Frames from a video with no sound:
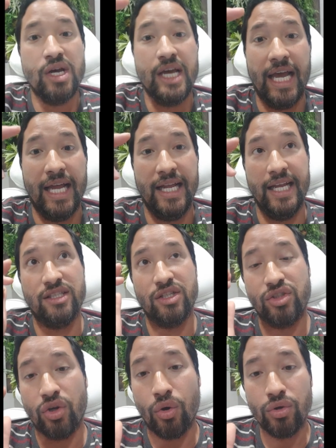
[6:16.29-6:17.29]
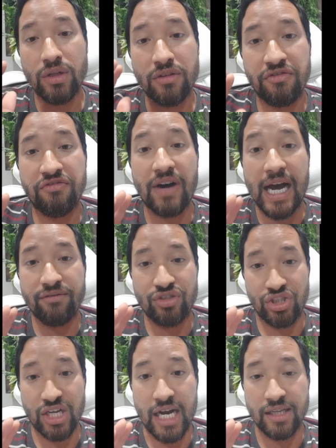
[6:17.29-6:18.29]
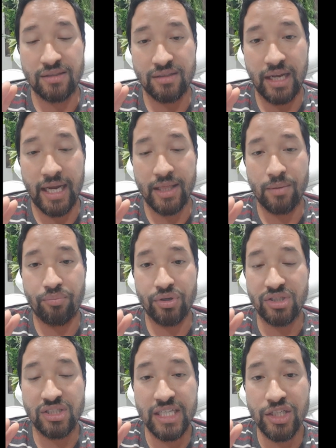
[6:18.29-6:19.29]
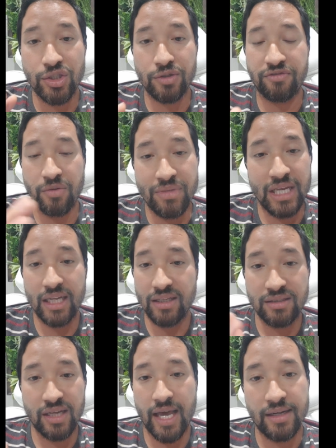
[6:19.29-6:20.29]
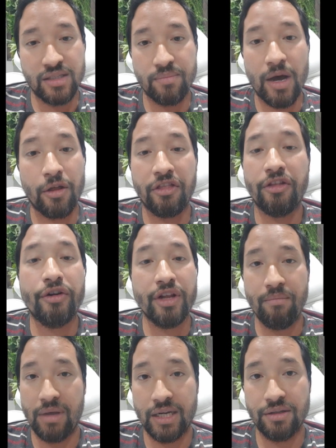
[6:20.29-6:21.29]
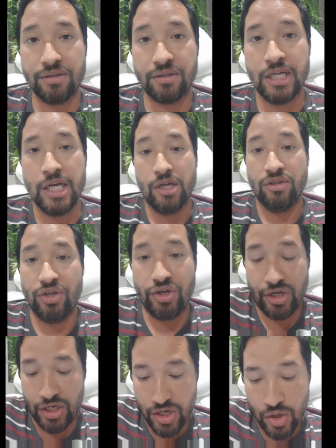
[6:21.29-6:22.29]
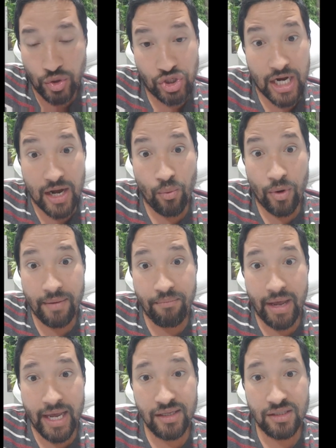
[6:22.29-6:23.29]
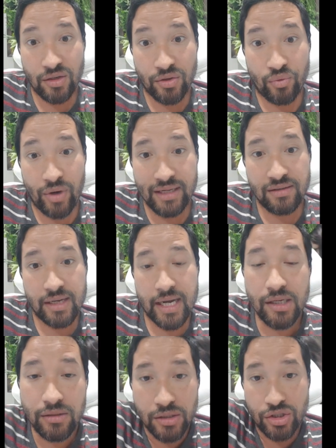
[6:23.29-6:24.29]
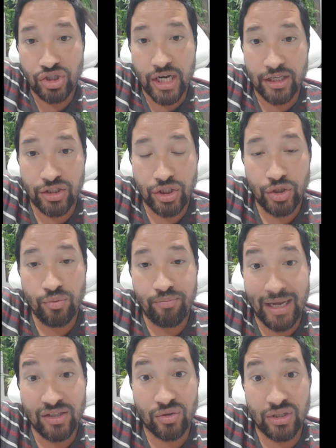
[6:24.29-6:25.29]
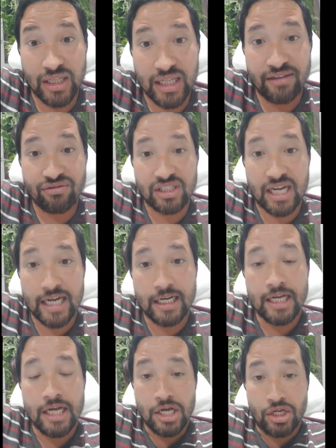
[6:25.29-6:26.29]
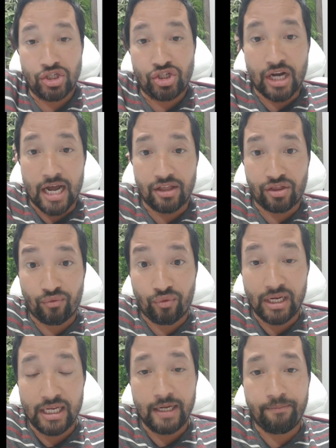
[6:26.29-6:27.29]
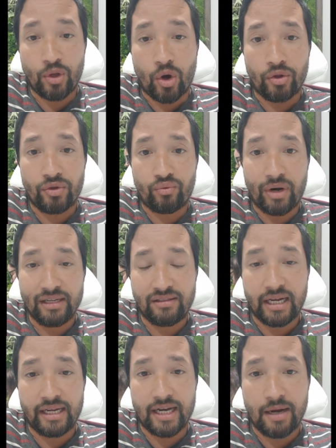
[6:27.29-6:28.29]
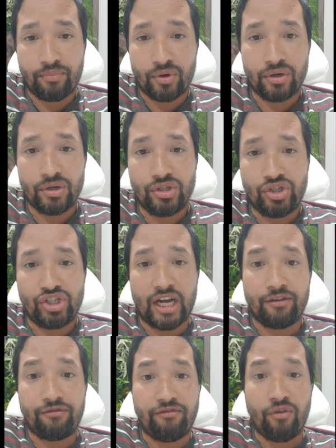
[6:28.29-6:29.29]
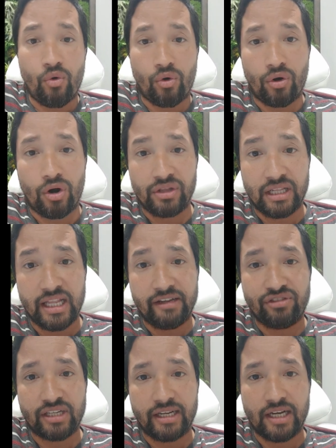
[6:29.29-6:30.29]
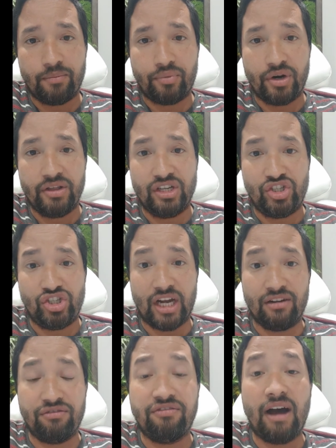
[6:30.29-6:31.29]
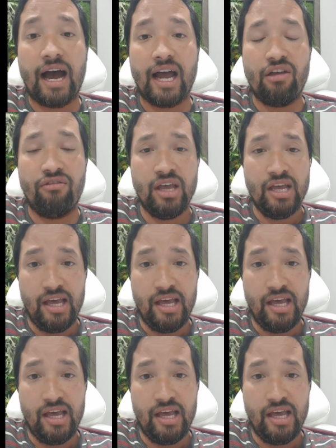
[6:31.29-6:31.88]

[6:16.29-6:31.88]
and it's a total of five shots. And the procedure from beginning to end is about 30 minutes. So you're gonna go shot one base on the right side, shot two base on the left side, shot three on the right side upper, shot four on the left side upper, and then shot five